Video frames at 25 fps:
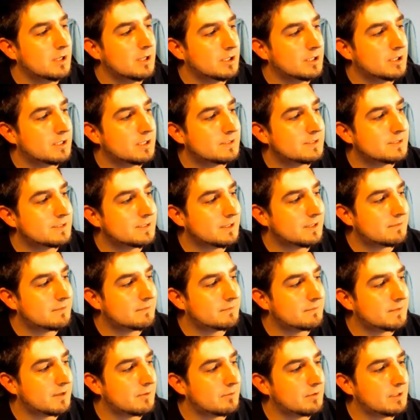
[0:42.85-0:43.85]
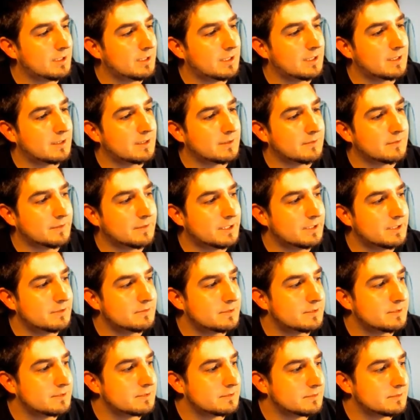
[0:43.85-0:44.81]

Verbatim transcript: Good stuff, I really like their videos.